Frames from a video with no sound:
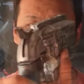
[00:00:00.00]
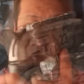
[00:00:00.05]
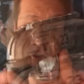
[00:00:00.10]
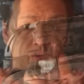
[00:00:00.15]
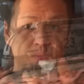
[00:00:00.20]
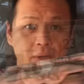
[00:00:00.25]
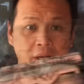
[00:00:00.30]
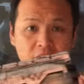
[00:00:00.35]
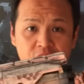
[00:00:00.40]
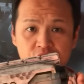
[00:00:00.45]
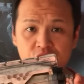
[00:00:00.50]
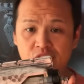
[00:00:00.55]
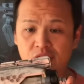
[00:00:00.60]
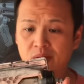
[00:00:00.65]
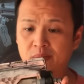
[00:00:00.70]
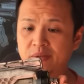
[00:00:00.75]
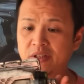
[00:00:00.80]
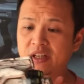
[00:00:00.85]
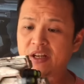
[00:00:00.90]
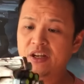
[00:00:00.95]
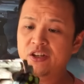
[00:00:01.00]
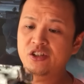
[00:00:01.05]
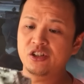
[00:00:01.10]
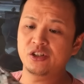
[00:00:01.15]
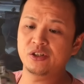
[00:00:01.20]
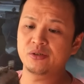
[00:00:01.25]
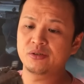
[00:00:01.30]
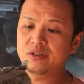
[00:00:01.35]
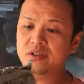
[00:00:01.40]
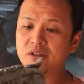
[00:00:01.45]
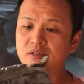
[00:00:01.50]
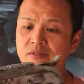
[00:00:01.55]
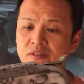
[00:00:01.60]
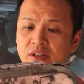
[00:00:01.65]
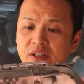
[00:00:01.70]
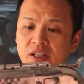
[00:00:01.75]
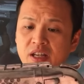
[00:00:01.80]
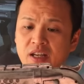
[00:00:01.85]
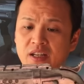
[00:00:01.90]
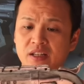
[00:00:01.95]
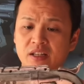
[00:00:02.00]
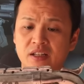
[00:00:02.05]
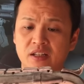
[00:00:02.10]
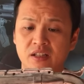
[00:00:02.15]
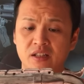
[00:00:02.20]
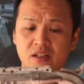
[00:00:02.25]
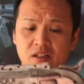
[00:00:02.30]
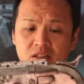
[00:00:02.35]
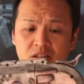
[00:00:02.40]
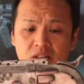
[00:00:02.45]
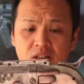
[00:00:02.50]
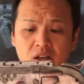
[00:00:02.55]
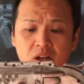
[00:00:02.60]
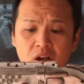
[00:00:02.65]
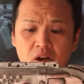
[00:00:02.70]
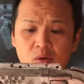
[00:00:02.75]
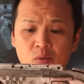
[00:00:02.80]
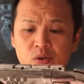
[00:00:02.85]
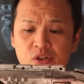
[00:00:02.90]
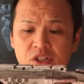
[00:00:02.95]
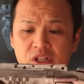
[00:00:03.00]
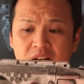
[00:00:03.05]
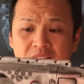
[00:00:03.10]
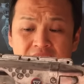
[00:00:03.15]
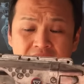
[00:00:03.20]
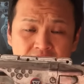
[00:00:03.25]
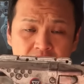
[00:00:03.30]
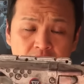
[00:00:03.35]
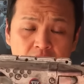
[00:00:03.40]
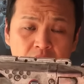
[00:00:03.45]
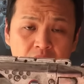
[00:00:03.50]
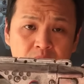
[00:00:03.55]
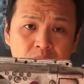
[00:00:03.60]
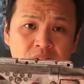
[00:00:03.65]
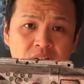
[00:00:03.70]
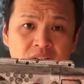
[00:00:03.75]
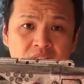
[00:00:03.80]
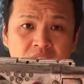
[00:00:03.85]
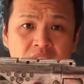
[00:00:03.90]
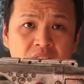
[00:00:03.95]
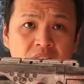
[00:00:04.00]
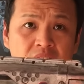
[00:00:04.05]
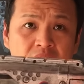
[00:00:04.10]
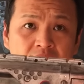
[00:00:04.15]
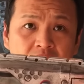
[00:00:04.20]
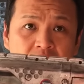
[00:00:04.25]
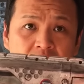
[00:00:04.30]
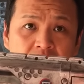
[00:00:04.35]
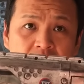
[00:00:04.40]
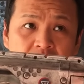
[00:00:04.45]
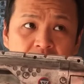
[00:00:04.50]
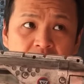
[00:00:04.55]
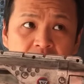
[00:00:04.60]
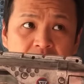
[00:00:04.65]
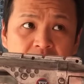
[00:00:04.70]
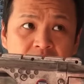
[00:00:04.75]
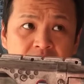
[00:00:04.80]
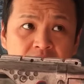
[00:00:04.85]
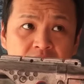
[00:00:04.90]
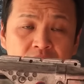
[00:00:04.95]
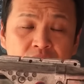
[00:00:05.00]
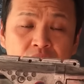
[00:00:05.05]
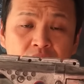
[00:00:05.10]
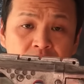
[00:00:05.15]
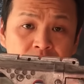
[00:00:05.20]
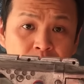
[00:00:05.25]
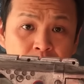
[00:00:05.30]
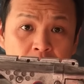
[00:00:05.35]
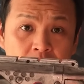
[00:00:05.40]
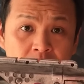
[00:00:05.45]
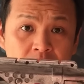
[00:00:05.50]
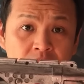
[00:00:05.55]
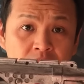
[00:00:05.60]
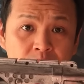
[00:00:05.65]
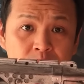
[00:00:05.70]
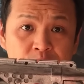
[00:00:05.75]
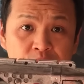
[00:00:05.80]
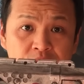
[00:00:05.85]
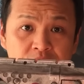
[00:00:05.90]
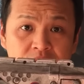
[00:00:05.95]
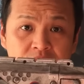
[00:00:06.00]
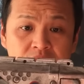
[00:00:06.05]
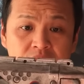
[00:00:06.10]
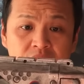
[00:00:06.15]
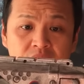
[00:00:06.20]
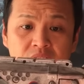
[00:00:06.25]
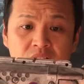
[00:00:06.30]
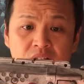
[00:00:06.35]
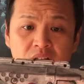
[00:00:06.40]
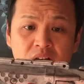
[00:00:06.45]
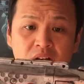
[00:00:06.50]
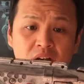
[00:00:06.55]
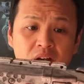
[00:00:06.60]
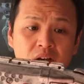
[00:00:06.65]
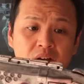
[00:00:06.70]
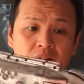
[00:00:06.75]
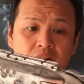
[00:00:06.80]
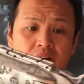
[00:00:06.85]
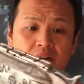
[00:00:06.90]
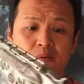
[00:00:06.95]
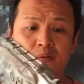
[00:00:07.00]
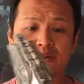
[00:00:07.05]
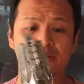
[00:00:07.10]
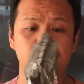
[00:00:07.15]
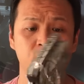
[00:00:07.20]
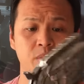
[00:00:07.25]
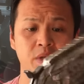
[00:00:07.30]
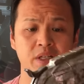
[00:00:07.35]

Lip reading: For the paint job, DIG used different techniques which are less common in the, let's say, Nerf modding community, which